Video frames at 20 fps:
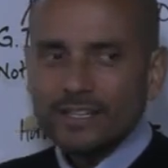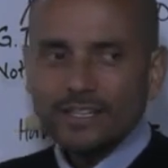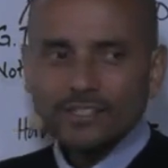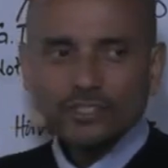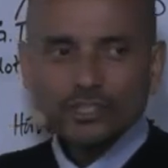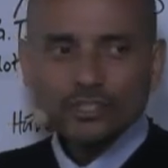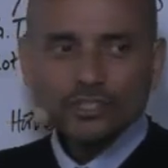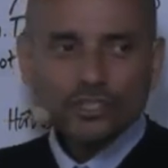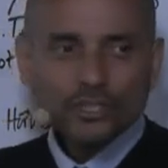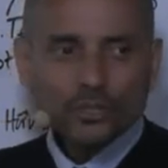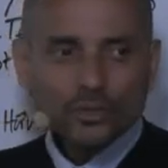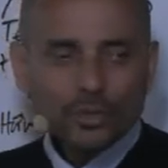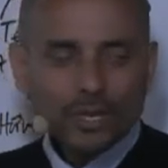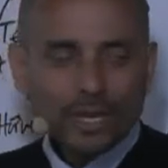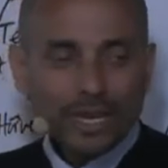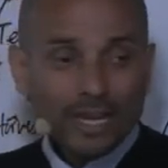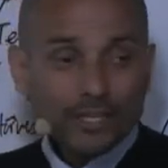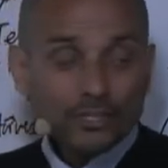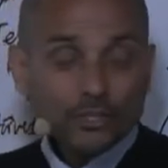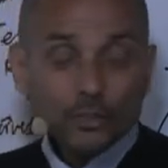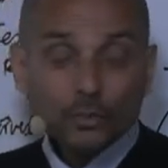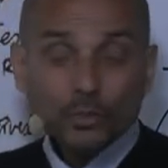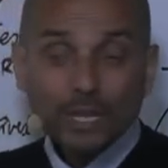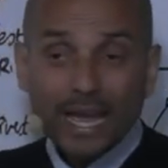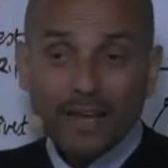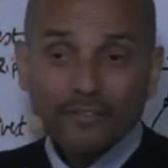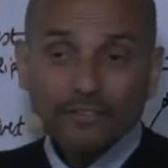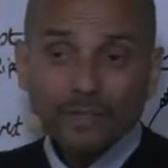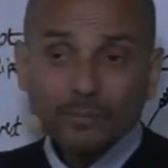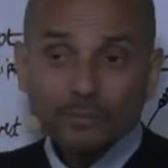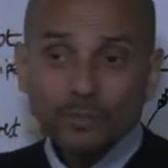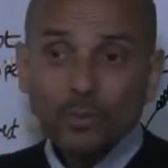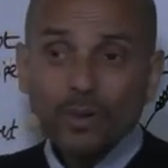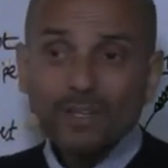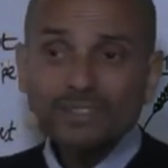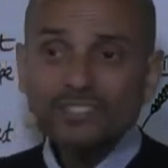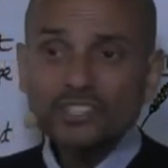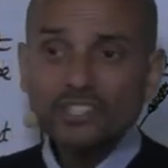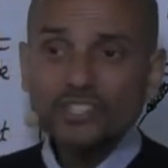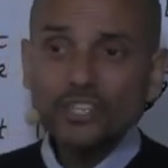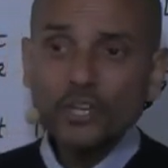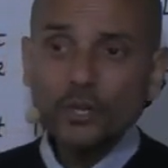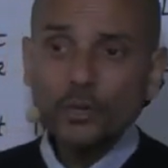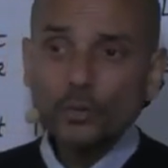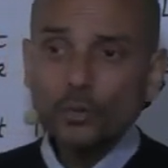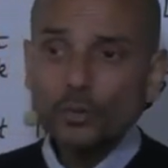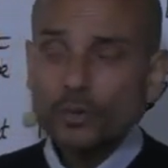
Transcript: as you do as you would have them do unto you.